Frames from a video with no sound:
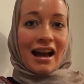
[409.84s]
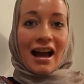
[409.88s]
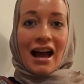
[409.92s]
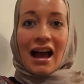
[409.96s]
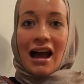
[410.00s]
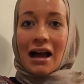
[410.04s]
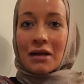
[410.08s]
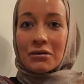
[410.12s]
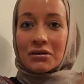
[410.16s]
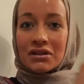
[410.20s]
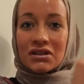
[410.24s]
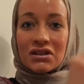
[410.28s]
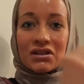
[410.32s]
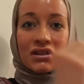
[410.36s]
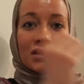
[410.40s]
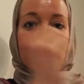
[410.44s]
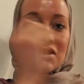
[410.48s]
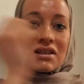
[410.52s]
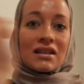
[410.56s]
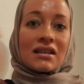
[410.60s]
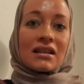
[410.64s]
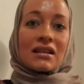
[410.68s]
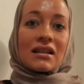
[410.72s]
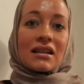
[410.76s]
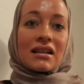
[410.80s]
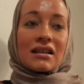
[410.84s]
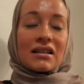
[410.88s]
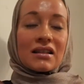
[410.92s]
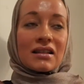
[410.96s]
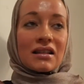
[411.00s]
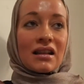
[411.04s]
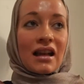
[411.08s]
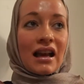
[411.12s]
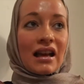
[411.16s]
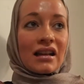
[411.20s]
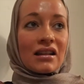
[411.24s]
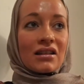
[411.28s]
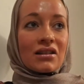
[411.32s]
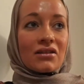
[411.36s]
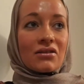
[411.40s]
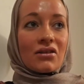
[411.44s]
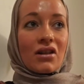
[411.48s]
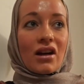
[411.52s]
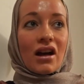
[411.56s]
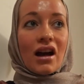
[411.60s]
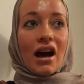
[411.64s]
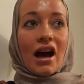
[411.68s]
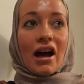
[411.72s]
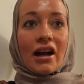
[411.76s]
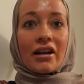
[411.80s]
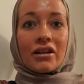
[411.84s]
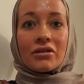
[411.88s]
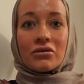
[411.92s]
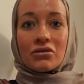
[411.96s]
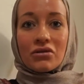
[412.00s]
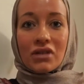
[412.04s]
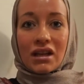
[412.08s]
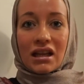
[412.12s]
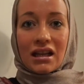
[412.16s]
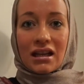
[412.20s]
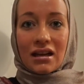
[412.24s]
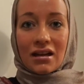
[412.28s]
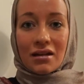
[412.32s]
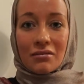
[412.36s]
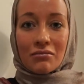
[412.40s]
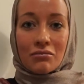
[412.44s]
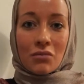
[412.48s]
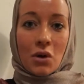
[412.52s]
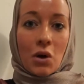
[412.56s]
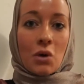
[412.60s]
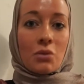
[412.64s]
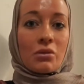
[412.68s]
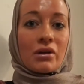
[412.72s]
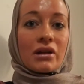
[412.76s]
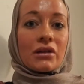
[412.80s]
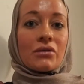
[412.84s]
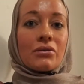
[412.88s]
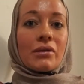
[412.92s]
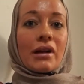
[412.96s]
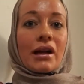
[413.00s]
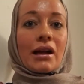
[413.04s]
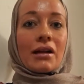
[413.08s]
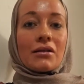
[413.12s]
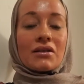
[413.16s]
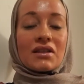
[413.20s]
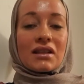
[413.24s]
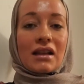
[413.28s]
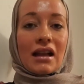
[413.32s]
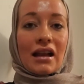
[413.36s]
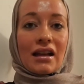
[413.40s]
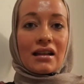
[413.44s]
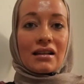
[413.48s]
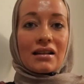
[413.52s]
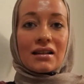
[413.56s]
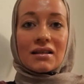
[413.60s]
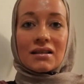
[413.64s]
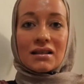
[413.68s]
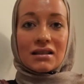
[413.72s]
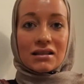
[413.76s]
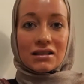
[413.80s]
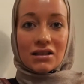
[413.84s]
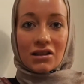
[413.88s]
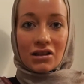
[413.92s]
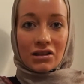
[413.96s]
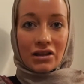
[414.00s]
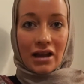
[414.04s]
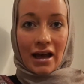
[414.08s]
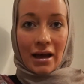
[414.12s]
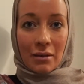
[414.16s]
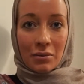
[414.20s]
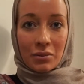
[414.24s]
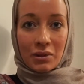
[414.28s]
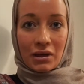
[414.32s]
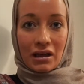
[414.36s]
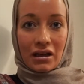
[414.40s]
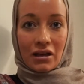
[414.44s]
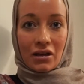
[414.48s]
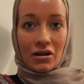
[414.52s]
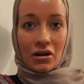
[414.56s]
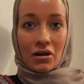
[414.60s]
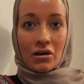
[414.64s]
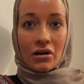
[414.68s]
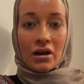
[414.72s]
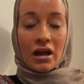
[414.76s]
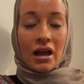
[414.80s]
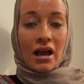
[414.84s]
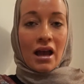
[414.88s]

I was just in this kind of unreal moment where I was like, this is not happening, you know.